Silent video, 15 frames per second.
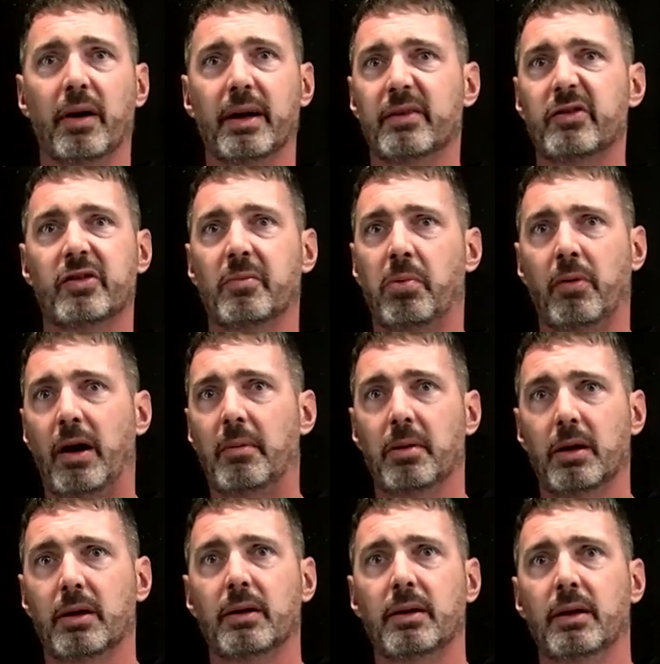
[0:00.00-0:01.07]
It's just a
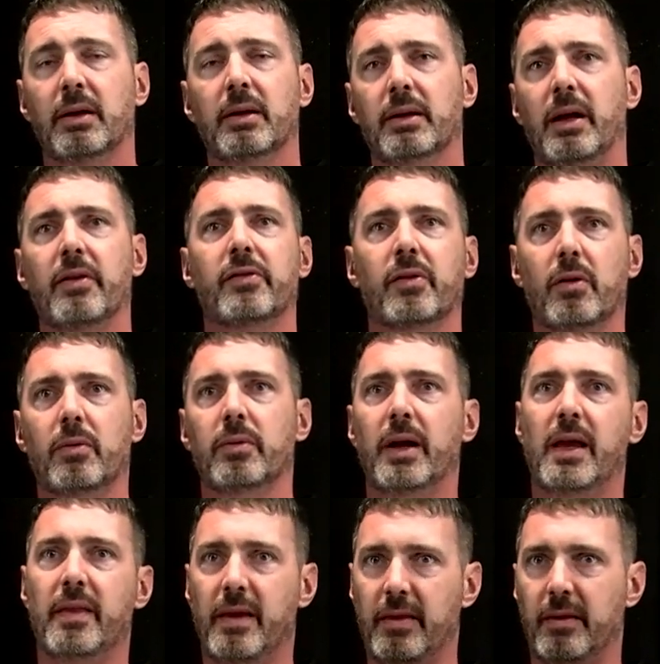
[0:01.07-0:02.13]
parabola. And so
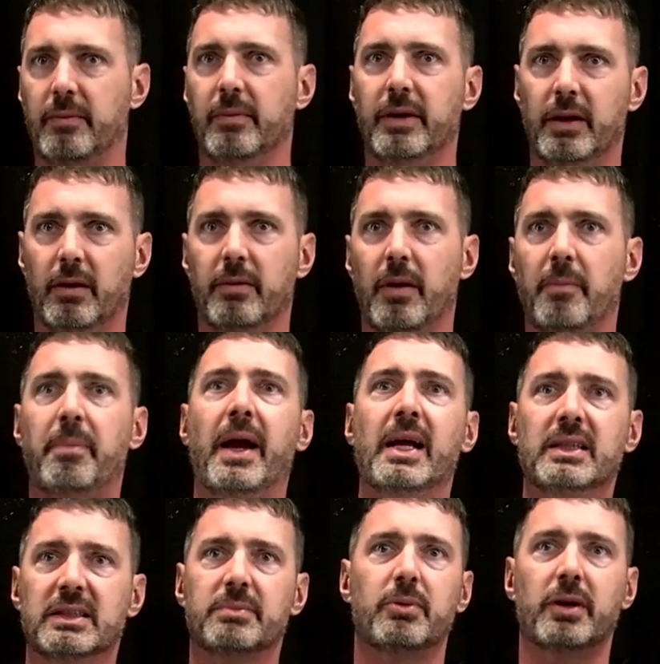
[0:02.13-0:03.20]
in the, you know, in
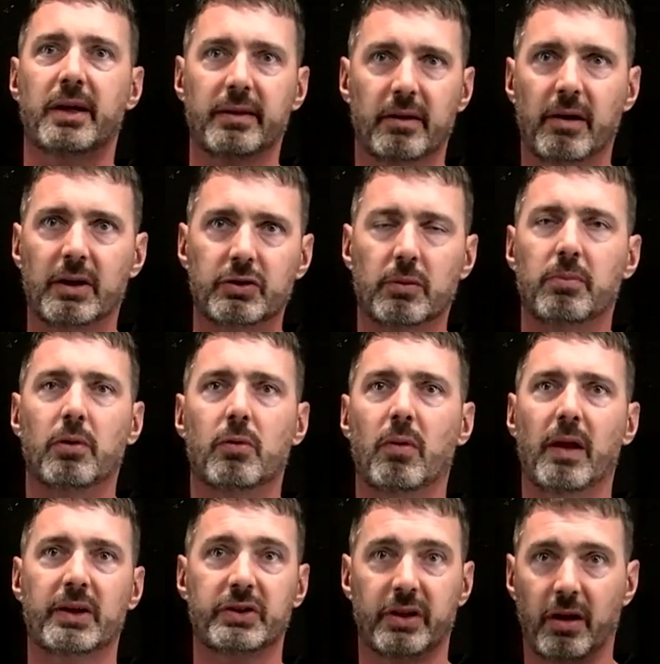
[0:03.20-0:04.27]
Panton's book, in the graduate book, we'll
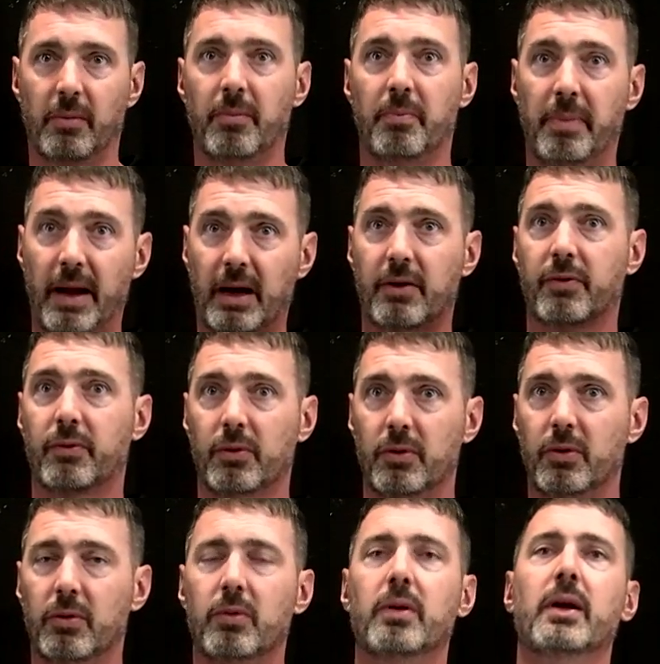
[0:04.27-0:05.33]
actually come back
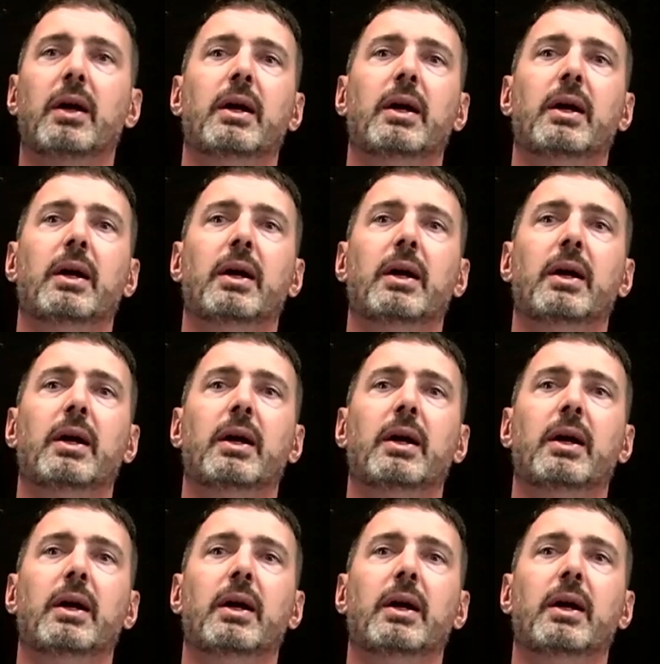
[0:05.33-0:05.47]
through